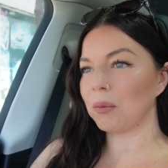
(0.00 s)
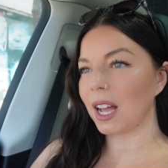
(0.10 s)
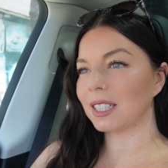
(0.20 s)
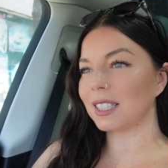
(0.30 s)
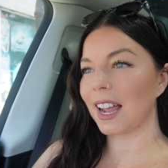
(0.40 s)

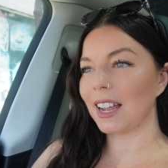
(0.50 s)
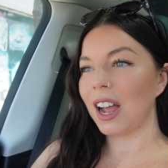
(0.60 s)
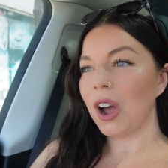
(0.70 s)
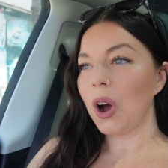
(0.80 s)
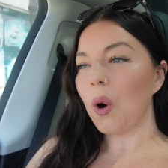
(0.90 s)
last night
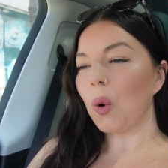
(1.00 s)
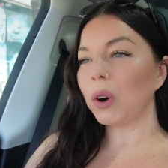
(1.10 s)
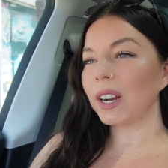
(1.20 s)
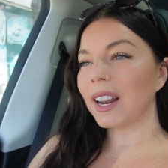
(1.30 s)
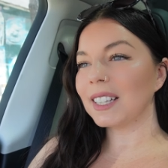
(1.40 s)

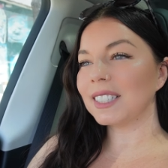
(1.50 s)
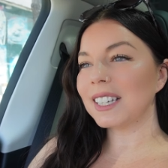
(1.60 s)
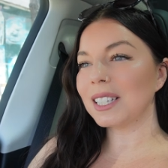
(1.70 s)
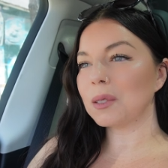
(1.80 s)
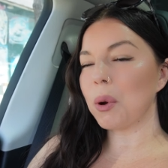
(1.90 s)

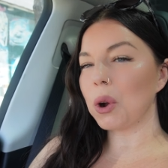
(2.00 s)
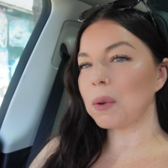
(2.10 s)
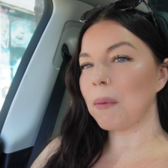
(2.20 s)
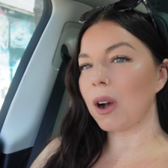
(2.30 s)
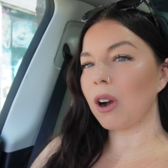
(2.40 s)
organizing his
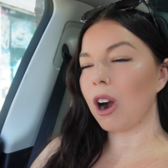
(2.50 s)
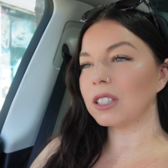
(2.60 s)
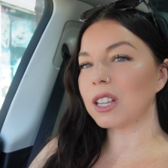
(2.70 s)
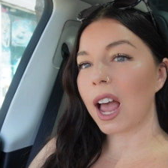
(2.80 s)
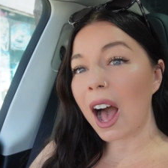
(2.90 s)
Pokemon
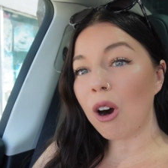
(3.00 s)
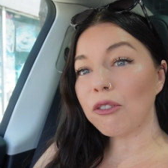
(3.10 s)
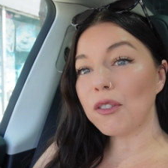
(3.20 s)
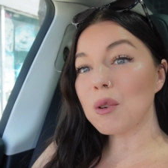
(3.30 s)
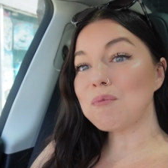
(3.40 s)
cards
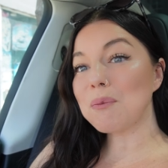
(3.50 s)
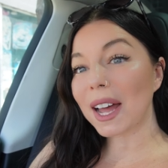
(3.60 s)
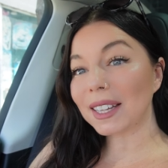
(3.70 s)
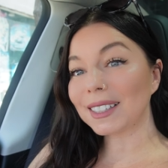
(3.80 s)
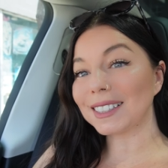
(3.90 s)

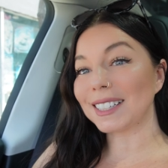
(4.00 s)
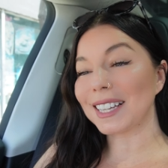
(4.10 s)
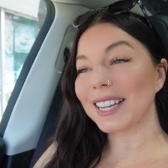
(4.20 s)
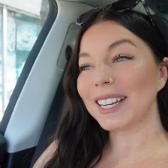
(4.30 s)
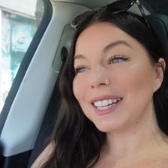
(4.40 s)

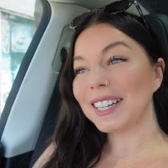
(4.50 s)
alphabetically.